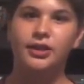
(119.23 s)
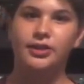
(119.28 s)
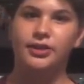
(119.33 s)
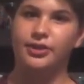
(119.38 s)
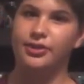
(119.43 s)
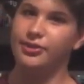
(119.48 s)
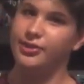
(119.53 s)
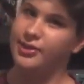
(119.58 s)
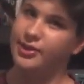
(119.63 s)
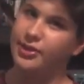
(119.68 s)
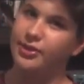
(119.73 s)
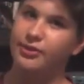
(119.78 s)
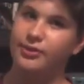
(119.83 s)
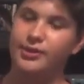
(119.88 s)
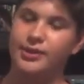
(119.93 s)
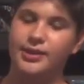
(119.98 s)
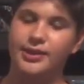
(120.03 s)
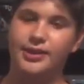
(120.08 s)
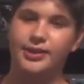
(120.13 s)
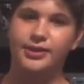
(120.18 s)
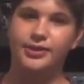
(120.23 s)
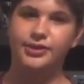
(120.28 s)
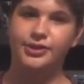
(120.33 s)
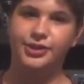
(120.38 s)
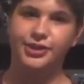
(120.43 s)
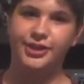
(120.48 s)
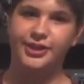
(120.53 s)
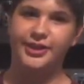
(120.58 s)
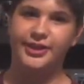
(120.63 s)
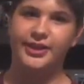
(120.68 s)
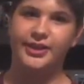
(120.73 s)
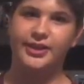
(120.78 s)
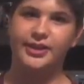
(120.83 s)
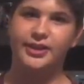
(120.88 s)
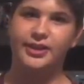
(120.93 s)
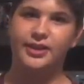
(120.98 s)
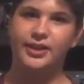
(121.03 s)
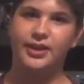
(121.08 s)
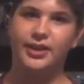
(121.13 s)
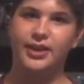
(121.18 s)
You're the only good genie.
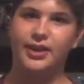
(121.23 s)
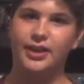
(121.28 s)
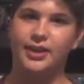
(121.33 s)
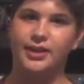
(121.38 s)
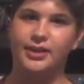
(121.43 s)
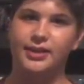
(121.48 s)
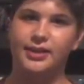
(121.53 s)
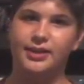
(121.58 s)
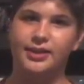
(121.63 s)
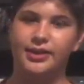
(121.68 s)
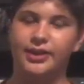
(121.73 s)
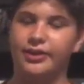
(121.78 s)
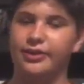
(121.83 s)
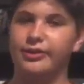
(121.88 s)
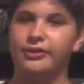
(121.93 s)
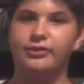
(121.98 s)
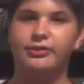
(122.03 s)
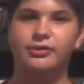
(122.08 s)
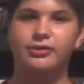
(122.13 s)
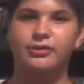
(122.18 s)
And no,